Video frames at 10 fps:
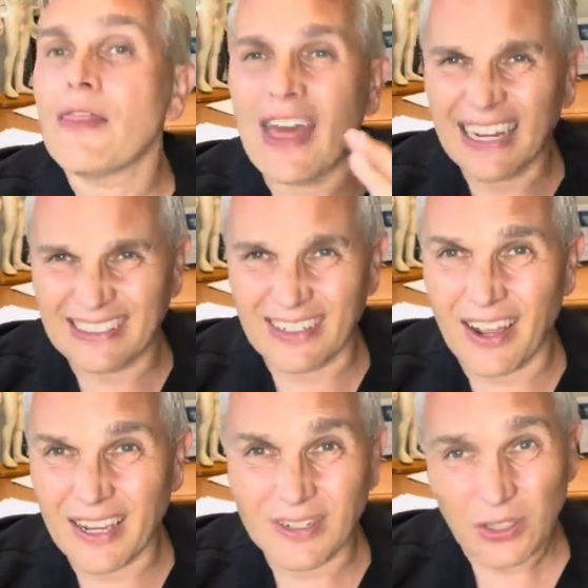
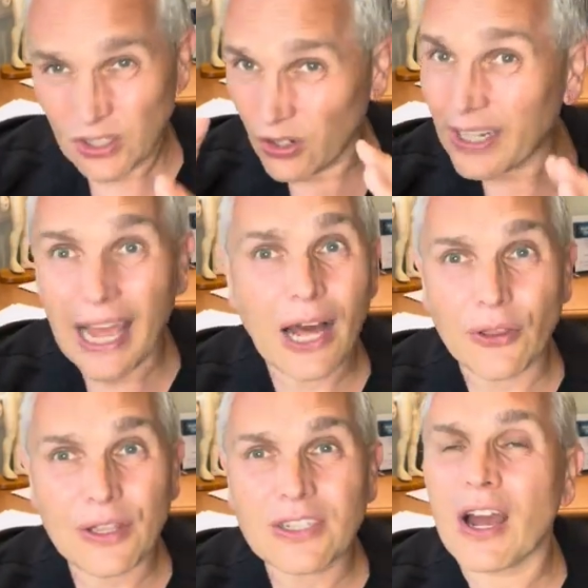it's not a
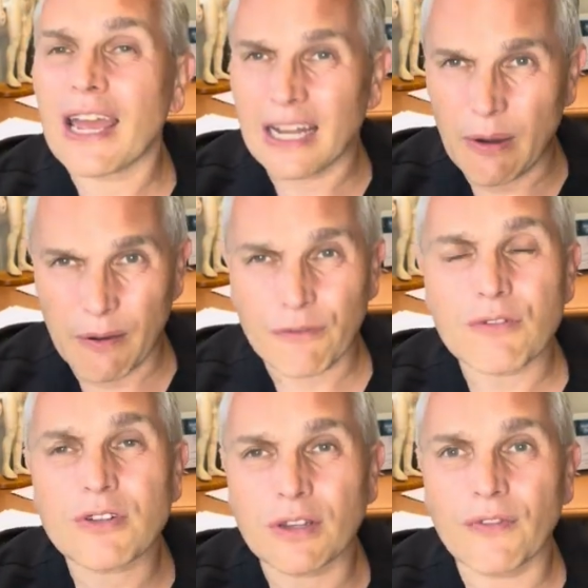healthy diet, low in
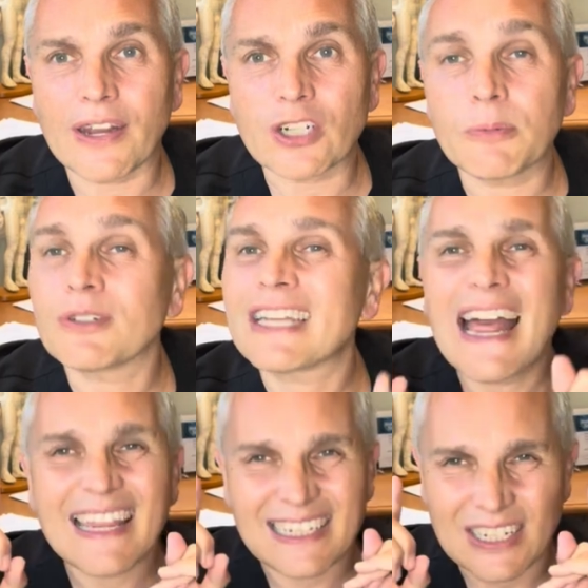fruits and vegetables.
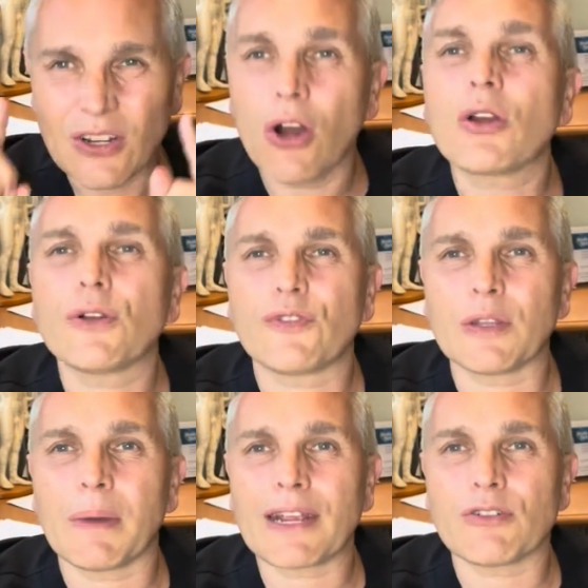It's not good for the
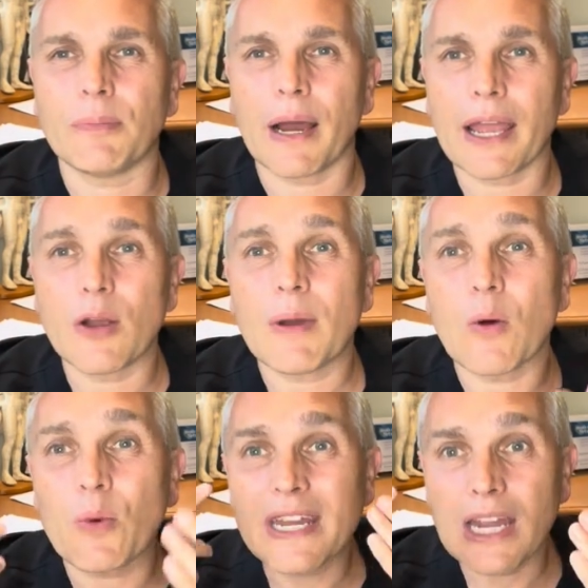microbiome.
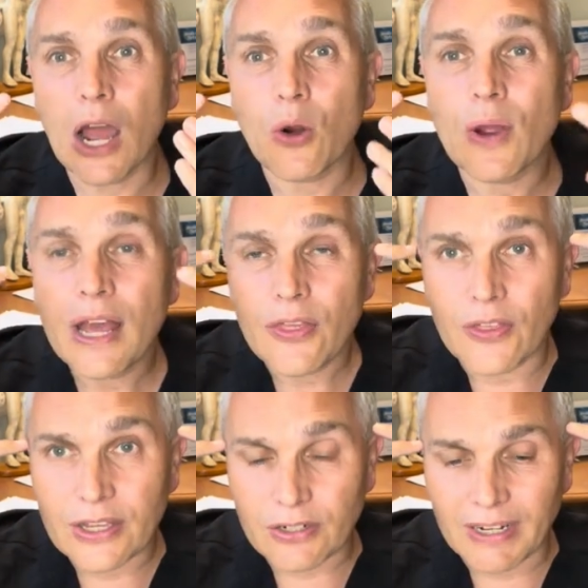And we know that
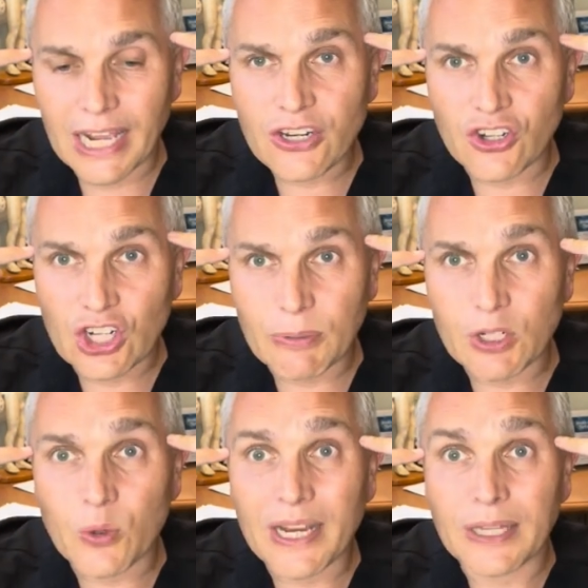there's a relationship
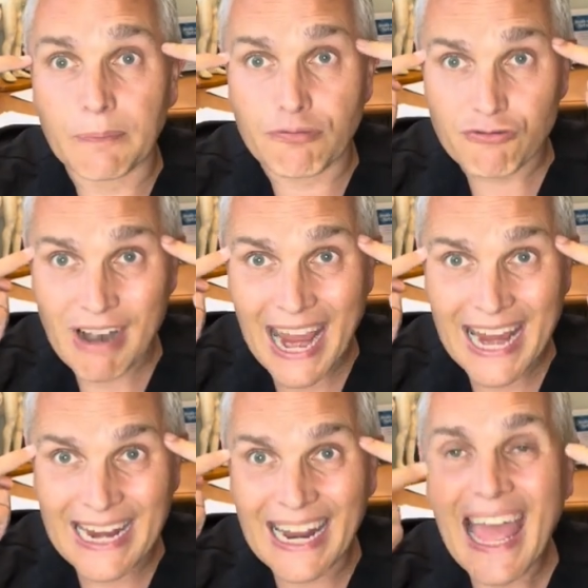between the
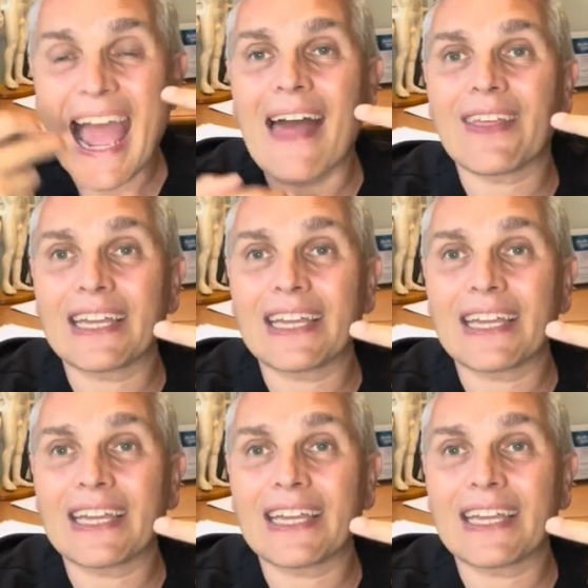brain and the